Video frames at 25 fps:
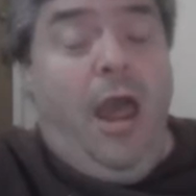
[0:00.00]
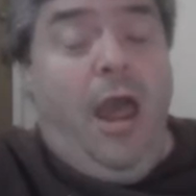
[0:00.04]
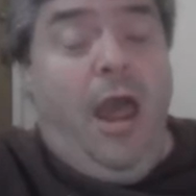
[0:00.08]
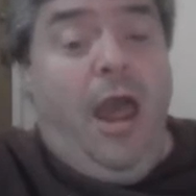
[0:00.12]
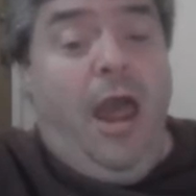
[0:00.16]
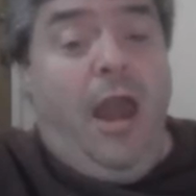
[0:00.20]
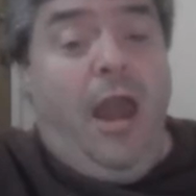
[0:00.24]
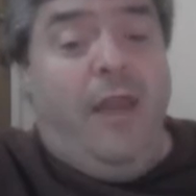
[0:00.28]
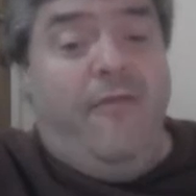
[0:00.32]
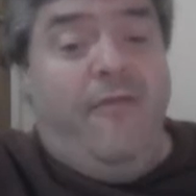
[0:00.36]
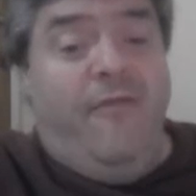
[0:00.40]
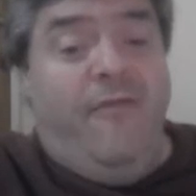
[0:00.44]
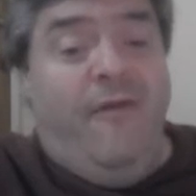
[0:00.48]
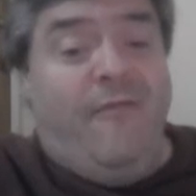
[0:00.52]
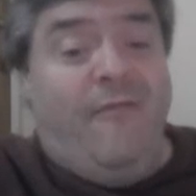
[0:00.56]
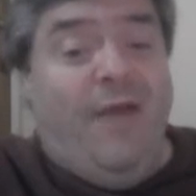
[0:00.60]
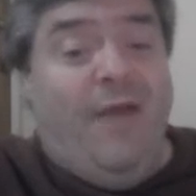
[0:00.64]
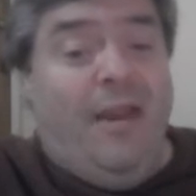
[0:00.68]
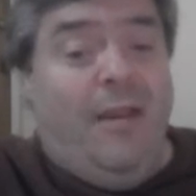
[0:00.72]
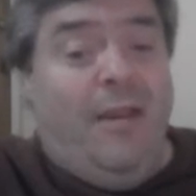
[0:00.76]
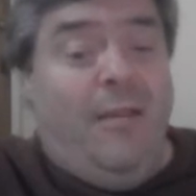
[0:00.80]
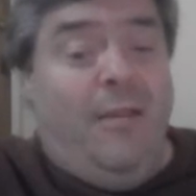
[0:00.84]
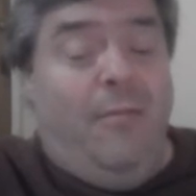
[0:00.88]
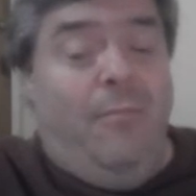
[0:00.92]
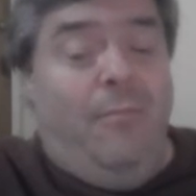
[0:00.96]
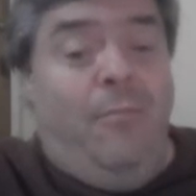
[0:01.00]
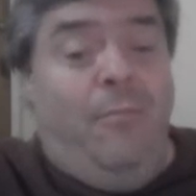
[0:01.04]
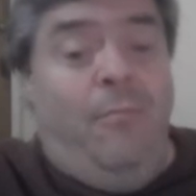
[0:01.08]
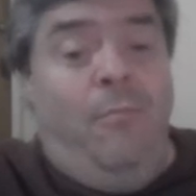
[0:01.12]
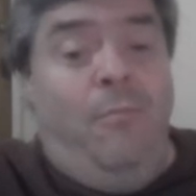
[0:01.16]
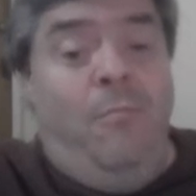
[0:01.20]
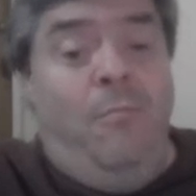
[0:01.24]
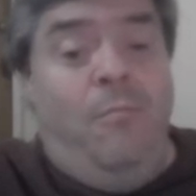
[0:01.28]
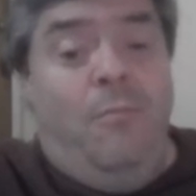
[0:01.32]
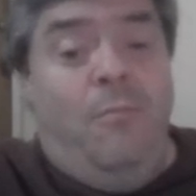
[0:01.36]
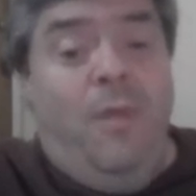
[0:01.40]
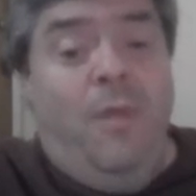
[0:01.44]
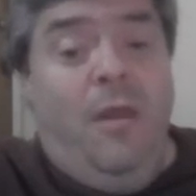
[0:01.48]
And in fact, that
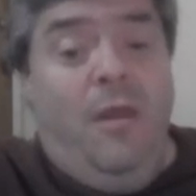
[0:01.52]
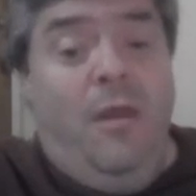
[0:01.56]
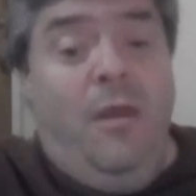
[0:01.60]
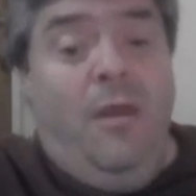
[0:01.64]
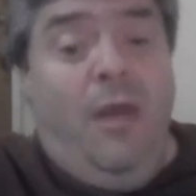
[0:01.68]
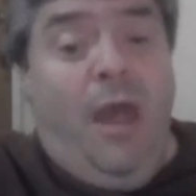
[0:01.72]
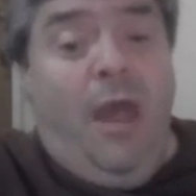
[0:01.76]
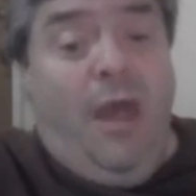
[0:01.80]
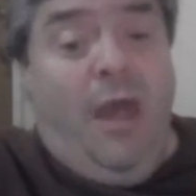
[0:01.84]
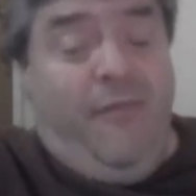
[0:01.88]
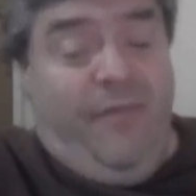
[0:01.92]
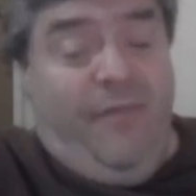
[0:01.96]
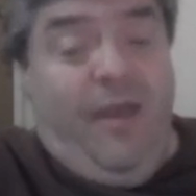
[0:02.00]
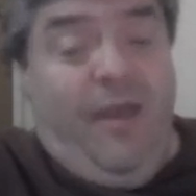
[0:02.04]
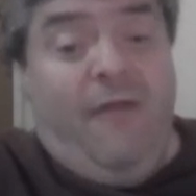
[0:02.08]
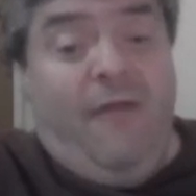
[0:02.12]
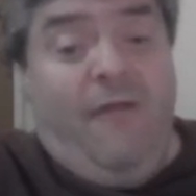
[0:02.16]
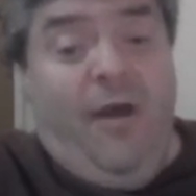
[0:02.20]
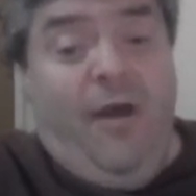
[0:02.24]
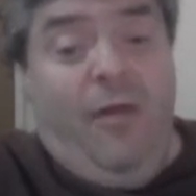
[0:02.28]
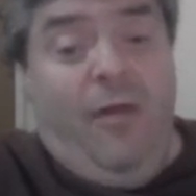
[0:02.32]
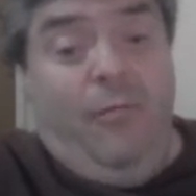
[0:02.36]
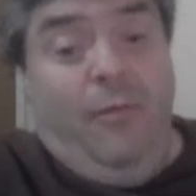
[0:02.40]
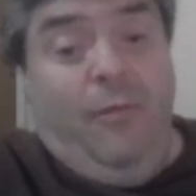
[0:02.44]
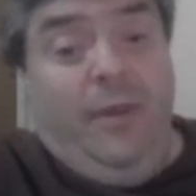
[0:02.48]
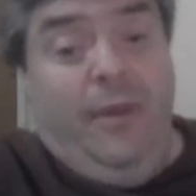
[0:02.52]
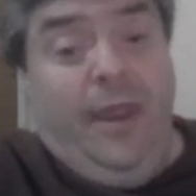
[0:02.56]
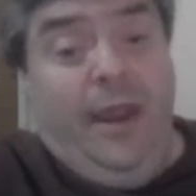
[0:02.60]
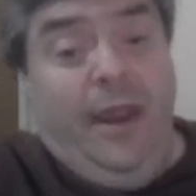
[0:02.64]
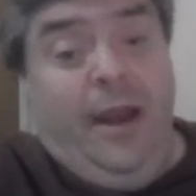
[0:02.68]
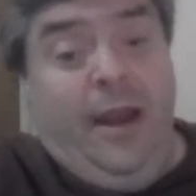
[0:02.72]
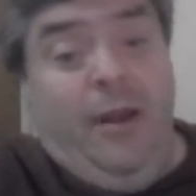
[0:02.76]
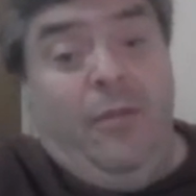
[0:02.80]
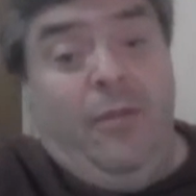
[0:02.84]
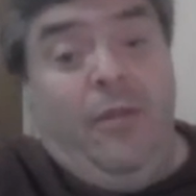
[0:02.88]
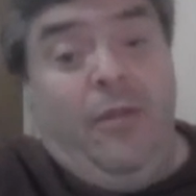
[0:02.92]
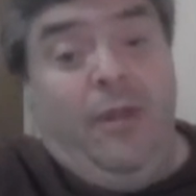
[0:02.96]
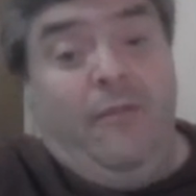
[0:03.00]
was ridiculous.